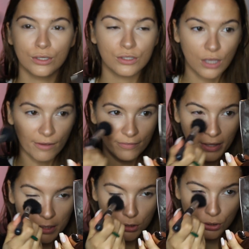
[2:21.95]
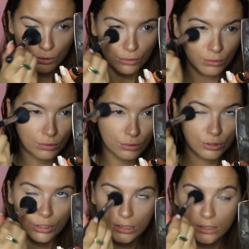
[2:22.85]
Soft Light to
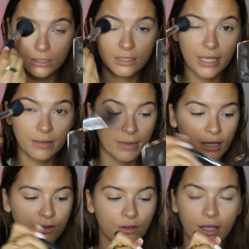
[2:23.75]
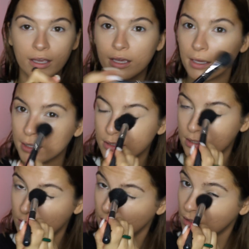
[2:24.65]
just set my under eye
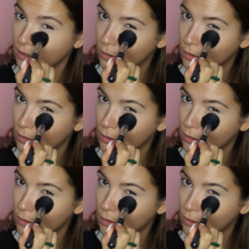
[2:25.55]
concealer.